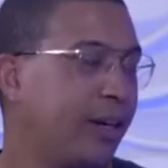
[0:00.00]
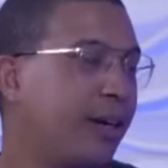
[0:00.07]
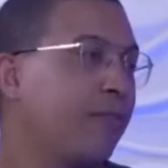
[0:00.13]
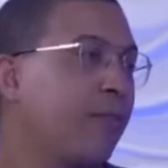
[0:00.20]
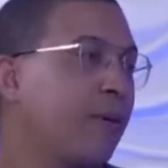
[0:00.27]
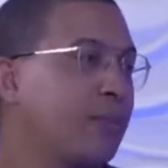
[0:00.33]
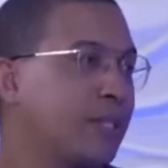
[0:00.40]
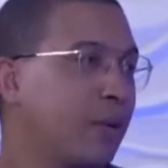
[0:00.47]

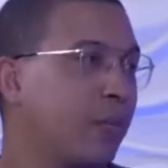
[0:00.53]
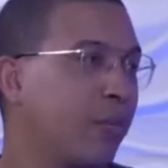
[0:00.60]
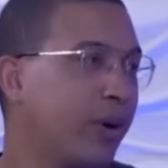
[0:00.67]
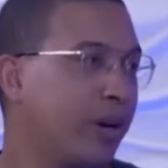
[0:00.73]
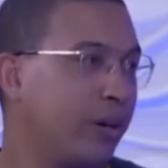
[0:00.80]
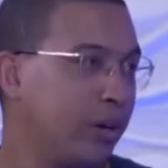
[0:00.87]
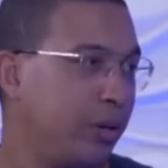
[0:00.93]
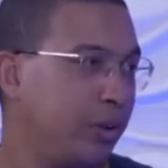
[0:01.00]
from
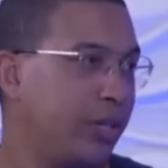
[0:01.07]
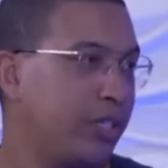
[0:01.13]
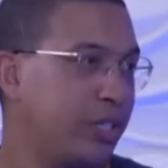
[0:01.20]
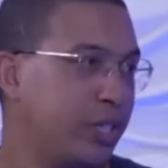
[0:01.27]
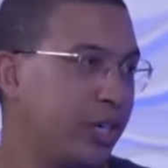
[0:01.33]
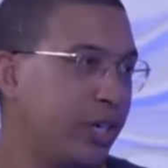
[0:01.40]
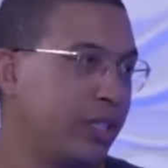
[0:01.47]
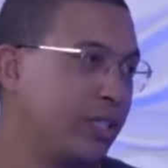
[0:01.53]
someone who is
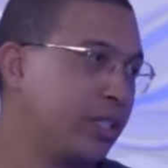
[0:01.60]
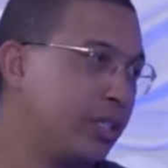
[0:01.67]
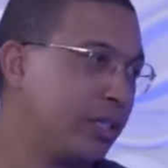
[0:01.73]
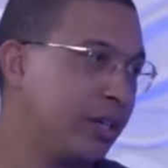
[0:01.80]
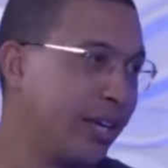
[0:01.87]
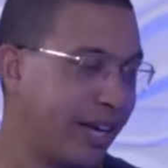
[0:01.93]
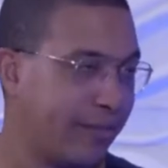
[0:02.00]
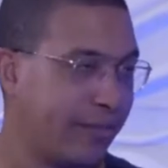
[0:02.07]
just
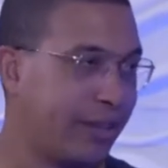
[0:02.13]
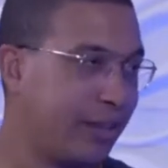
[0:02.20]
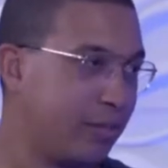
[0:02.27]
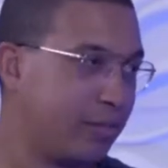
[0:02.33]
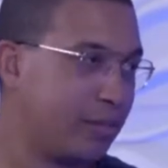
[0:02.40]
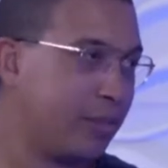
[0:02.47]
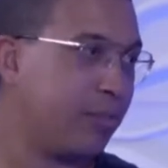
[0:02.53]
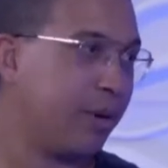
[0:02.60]
giving
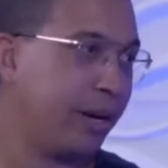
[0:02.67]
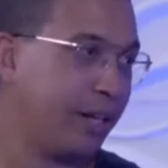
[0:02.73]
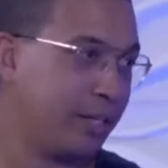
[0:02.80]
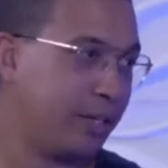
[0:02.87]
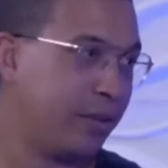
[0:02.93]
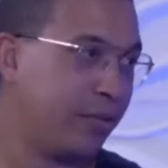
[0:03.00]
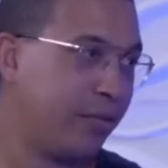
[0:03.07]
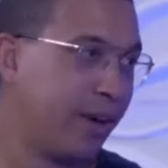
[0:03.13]
them some money to
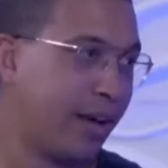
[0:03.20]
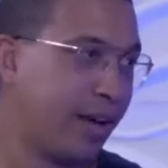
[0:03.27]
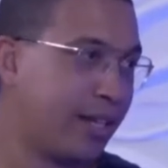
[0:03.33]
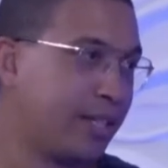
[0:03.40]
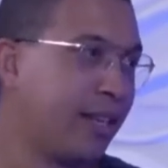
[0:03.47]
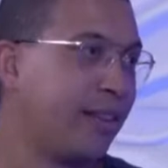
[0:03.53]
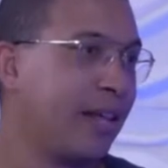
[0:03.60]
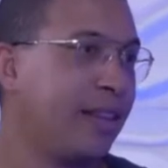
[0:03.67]

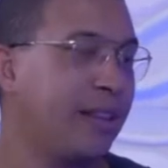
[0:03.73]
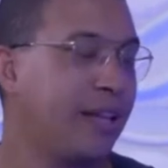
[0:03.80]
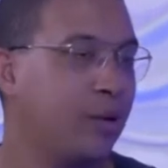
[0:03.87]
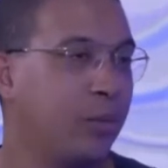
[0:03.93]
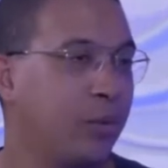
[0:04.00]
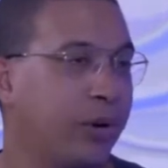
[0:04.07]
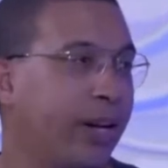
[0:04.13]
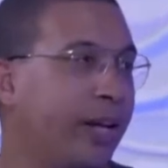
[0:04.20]
invest than they
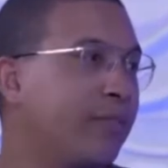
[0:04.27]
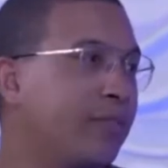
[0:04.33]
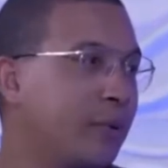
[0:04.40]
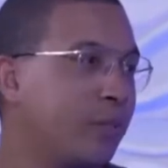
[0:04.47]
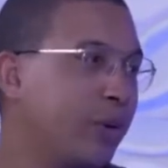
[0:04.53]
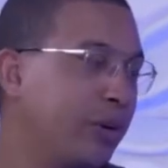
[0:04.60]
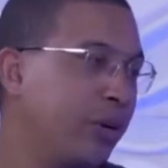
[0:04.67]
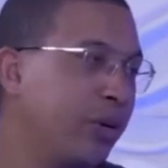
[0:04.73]
would if
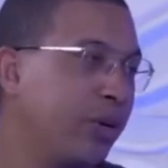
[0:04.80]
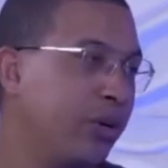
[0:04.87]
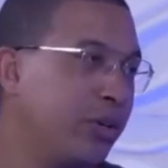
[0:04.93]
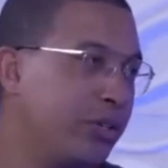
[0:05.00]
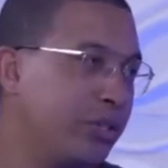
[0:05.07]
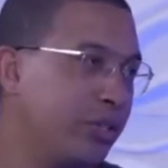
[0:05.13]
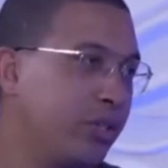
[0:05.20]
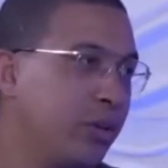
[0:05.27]
someone
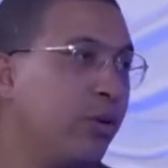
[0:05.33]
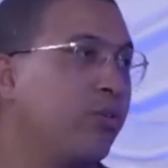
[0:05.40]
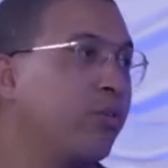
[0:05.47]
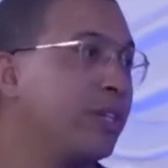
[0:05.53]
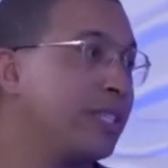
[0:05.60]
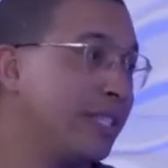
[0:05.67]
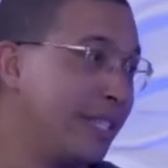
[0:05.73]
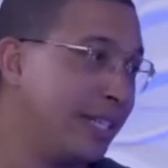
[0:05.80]
goes
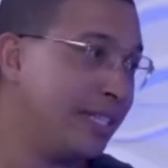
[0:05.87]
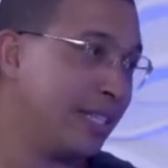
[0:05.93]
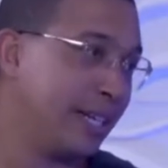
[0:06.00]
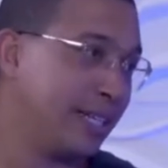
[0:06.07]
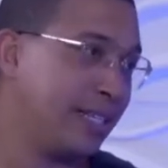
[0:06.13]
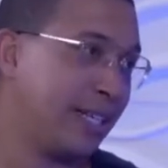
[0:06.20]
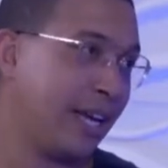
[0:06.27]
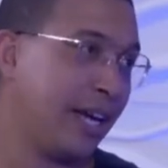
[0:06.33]
overseas,
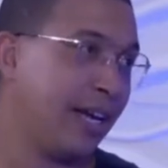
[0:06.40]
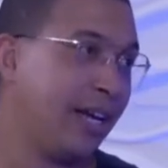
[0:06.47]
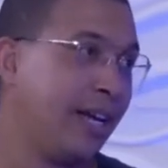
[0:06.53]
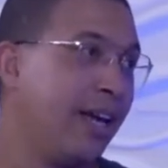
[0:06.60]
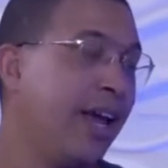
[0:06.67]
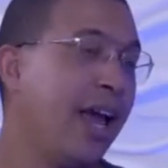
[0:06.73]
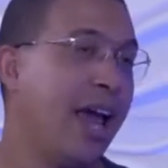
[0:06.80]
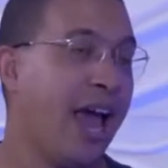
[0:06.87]
let's say,
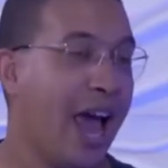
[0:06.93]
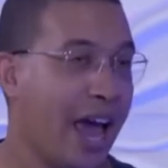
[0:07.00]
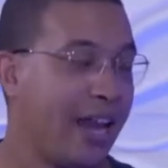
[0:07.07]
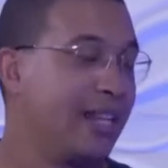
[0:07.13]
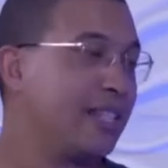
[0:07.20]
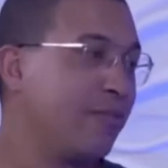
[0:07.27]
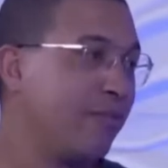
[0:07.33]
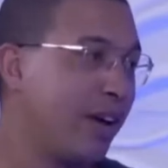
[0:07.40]
and
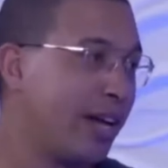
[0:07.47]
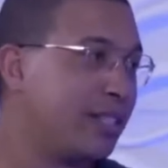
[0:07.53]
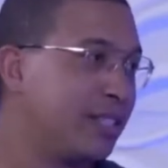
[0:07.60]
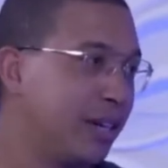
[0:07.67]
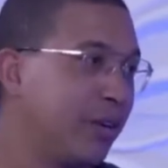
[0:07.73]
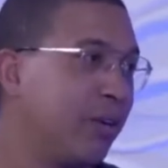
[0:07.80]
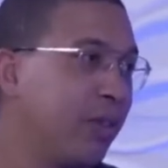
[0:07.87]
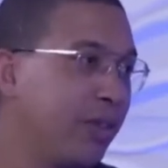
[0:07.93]
is
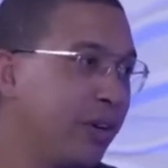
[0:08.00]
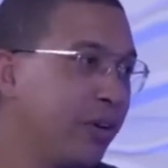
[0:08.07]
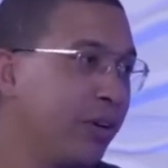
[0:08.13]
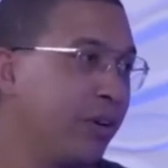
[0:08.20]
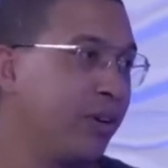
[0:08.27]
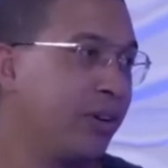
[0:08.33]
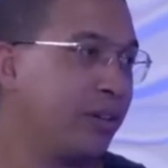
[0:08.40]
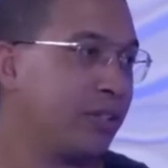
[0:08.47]
investing on their
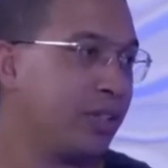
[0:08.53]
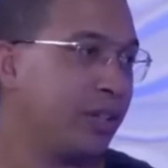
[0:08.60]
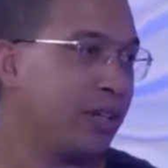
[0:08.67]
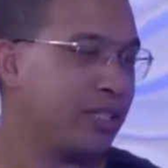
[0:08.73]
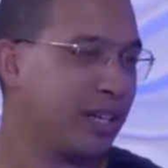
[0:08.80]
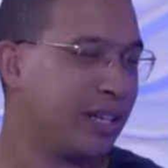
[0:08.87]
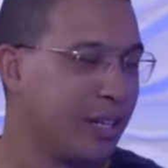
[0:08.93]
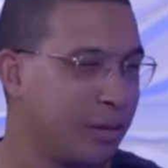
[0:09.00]
own. Mm-hmm. So
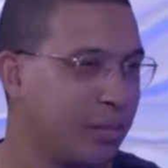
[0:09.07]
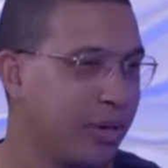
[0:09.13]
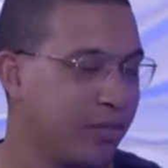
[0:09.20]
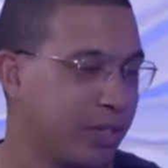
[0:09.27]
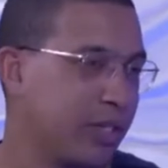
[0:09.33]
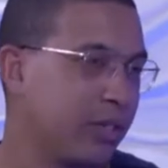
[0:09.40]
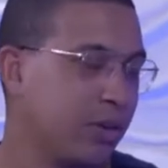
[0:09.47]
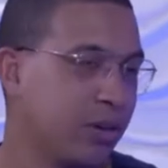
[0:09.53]
there's a little bit of a
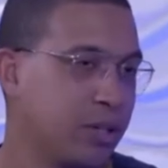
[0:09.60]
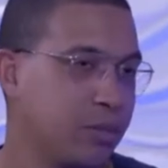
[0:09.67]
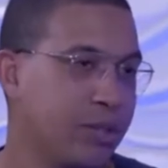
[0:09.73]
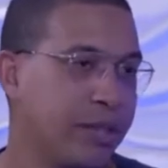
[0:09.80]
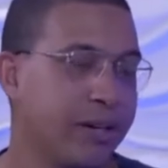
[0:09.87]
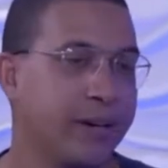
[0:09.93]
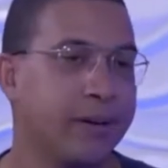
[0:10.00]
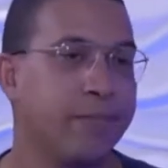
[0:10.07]
discouragement
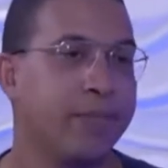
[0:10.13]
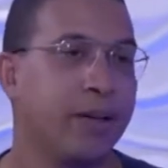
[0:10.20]
there.